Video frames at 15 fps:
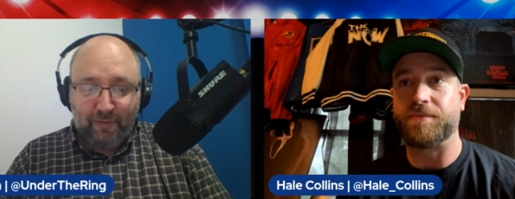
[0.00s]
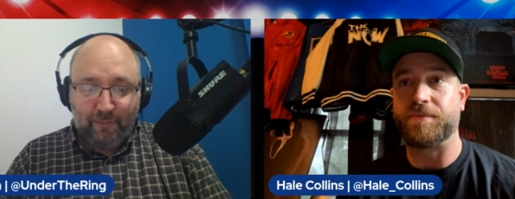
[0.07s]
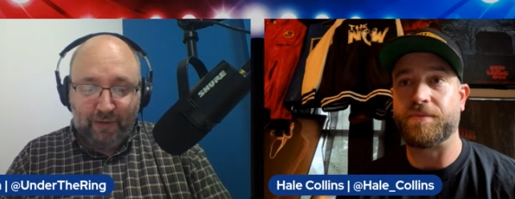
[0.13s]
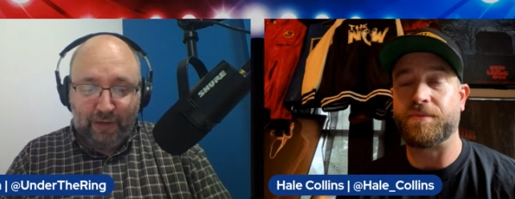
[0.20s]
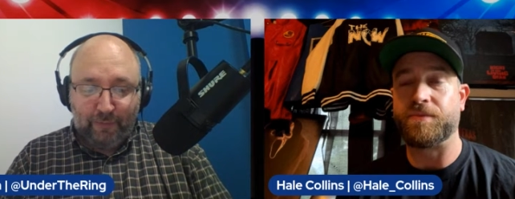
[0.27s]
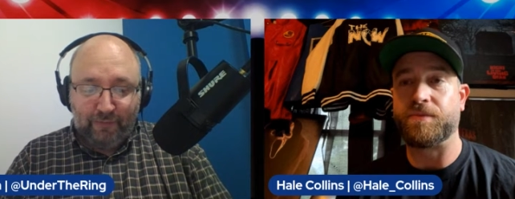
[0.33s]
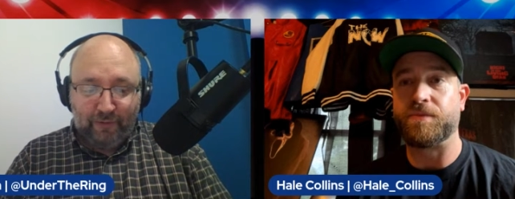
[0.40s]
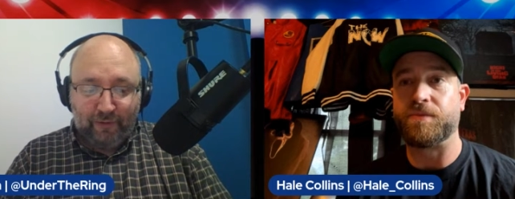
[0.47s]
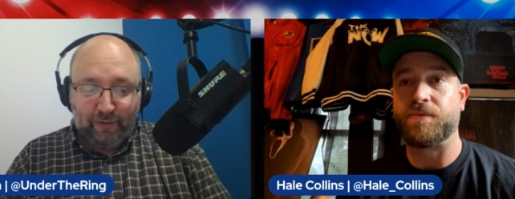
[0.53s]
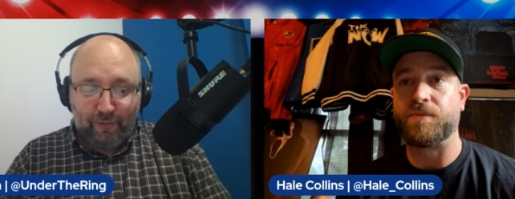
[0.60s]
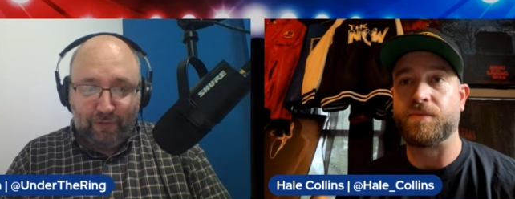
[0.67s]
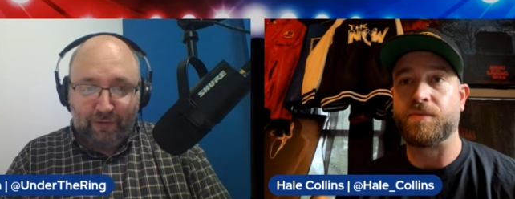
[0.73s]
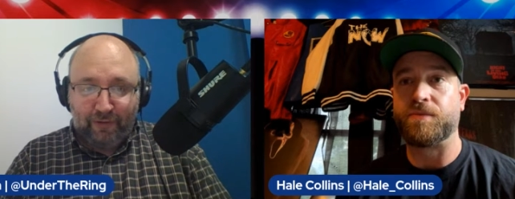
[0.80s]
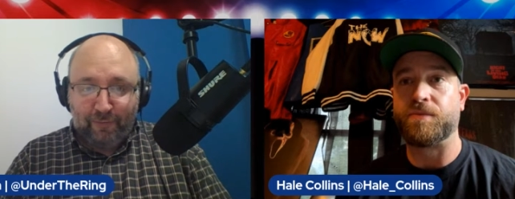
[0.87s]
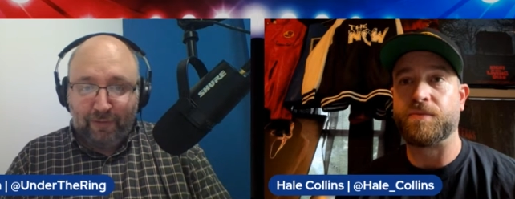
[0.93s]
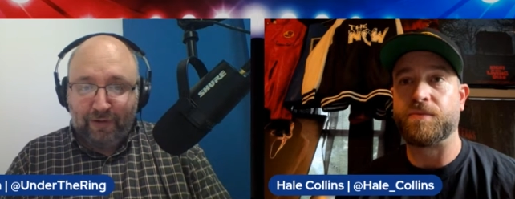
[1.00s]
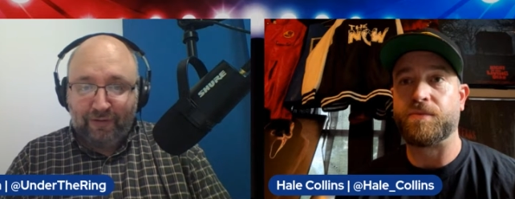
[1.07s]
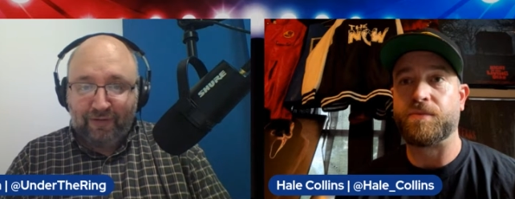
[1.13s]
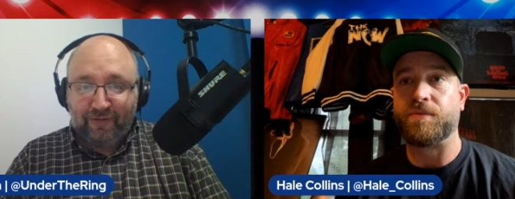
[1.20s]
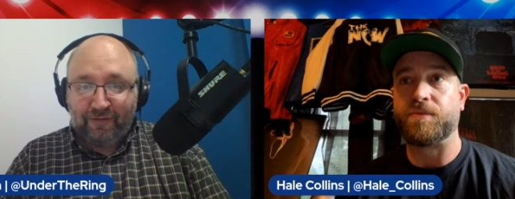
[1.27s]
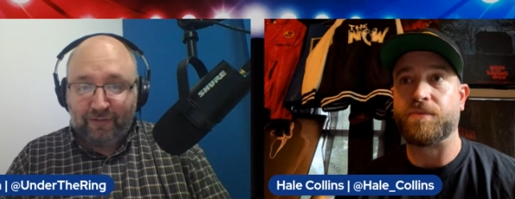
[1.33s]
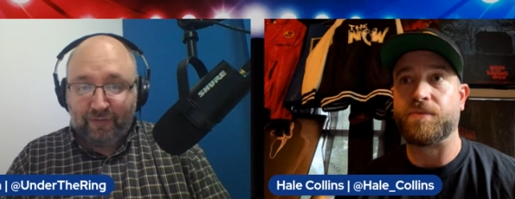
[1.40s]
Speaker 1: Poughkeepsie, New York, in the Mid
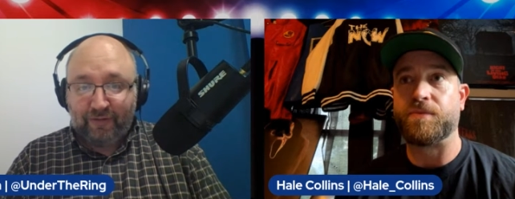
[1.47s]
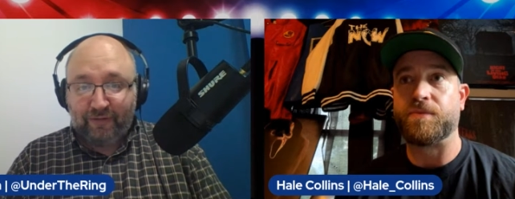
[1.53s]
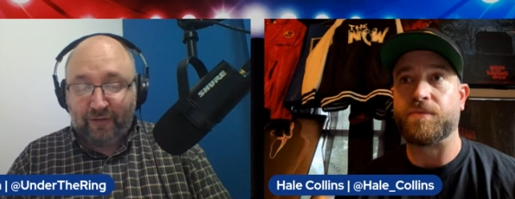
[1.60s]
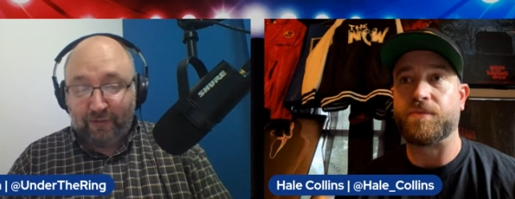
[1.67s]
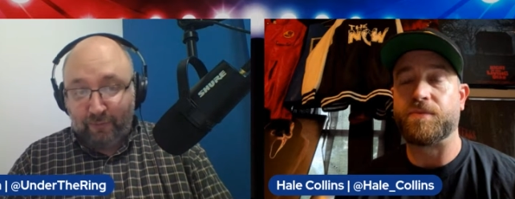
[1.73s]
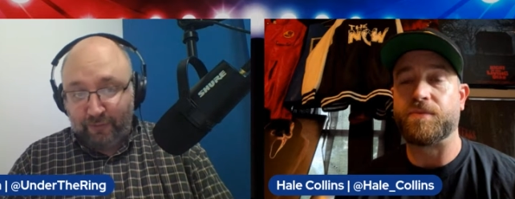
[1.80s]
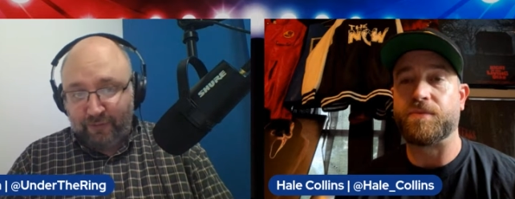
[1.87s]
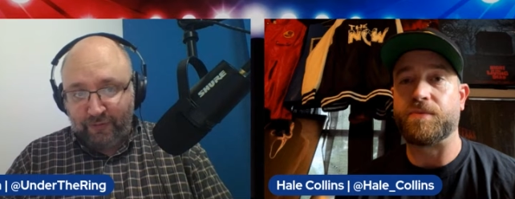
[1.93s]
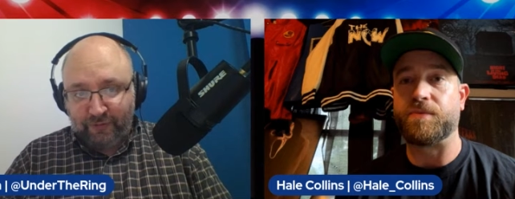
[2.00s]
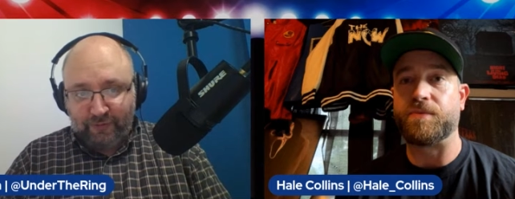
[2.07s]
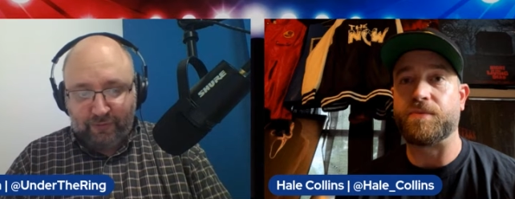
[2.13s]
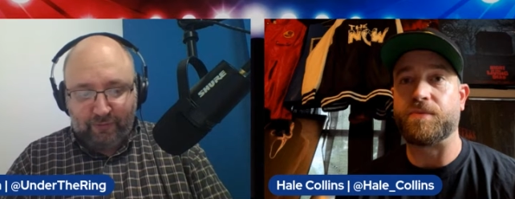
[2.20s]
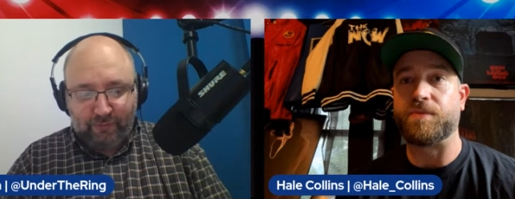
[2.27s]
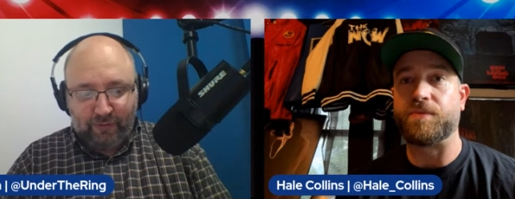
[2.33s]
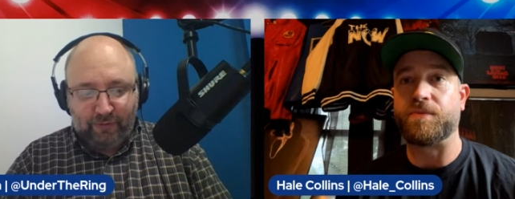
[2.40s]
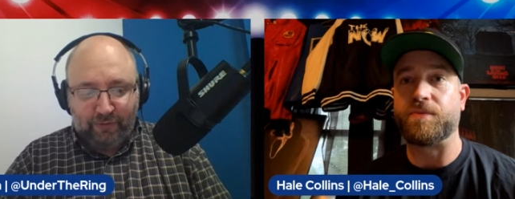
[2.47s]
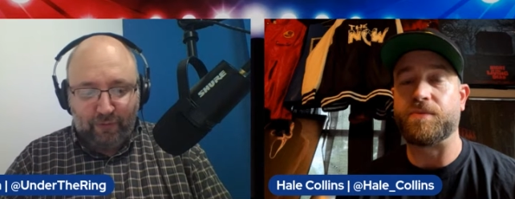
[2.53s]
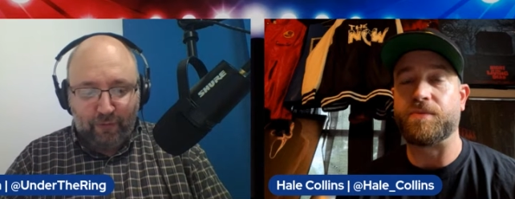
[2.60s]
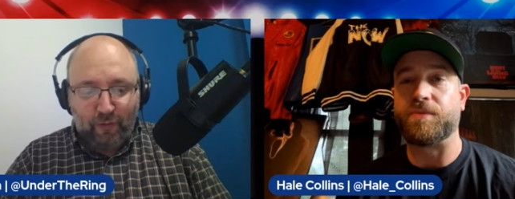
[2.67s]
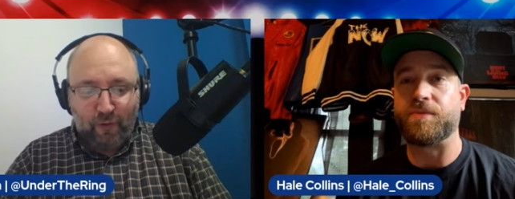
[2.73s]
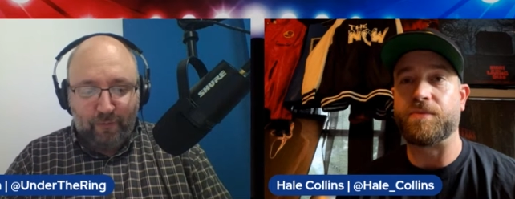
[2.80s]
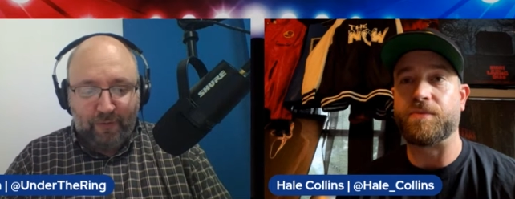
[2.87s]
Hudson Civic Center, which is
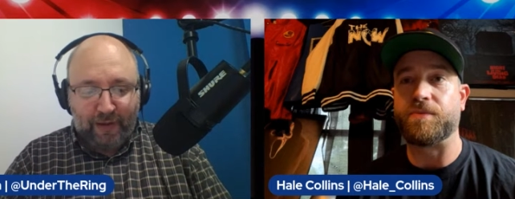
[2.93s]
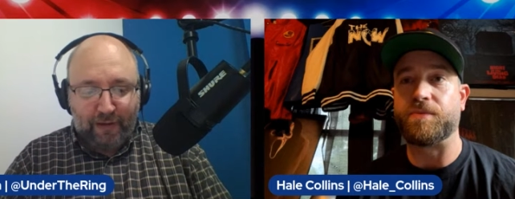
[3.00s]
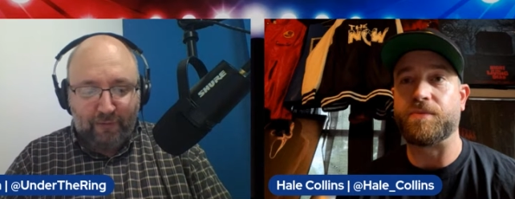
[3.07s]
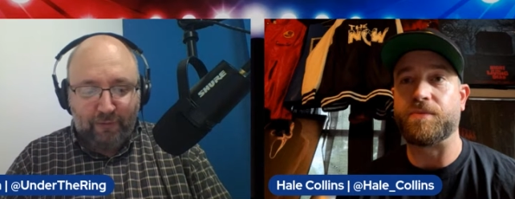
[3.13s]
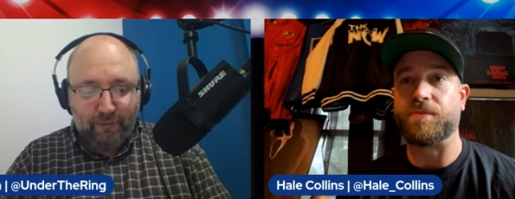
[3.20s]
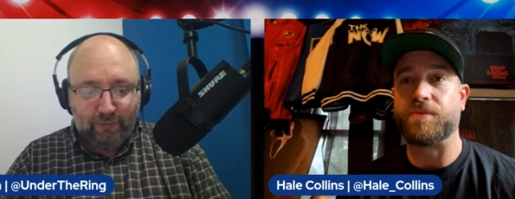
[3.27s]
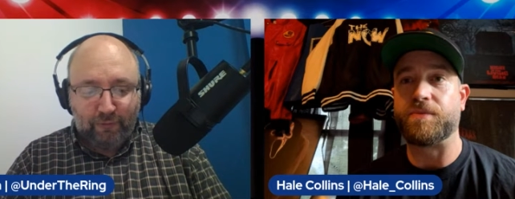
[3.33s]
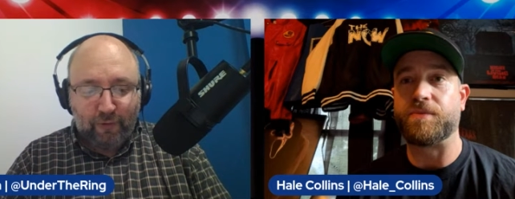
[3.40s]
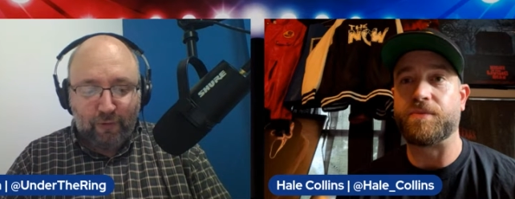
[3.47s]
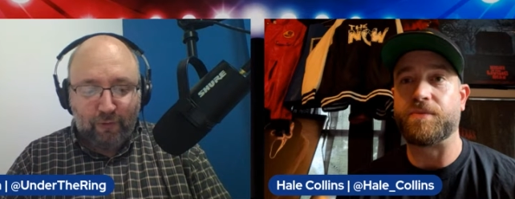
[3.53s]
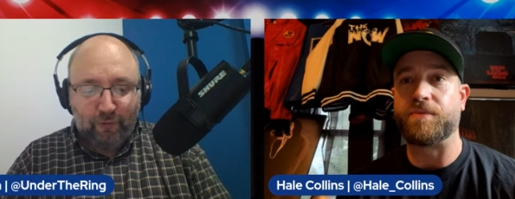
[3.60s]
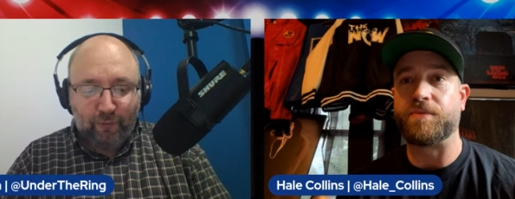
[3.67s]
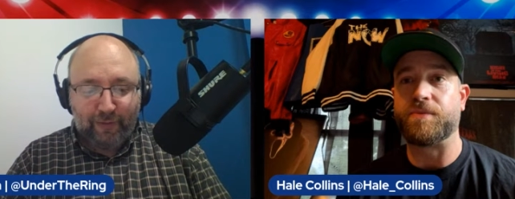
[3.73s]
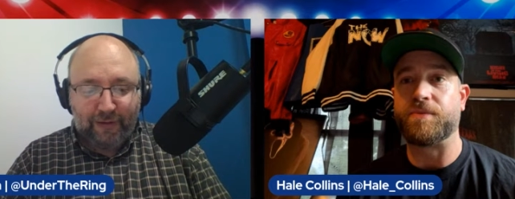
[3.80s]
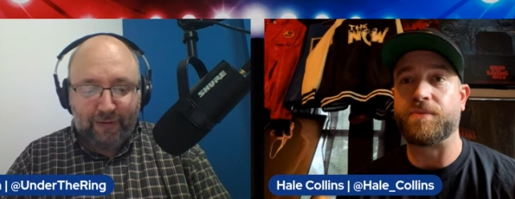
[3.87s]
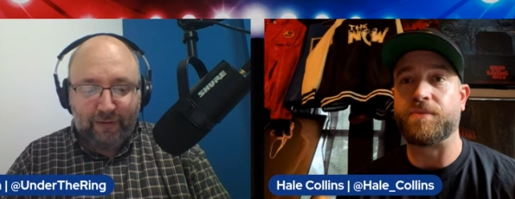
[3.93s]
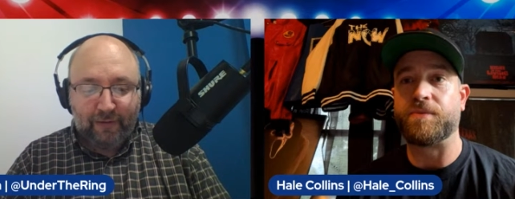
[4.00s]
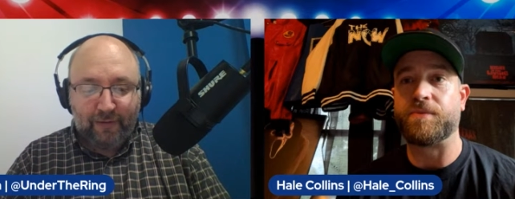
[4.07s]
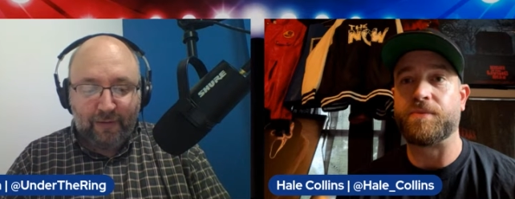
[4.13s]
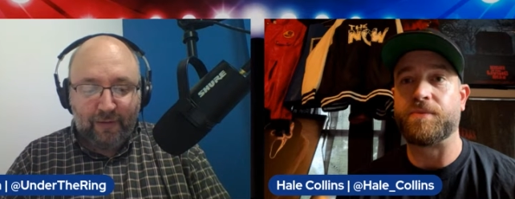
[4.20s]
your hometown, your local arena.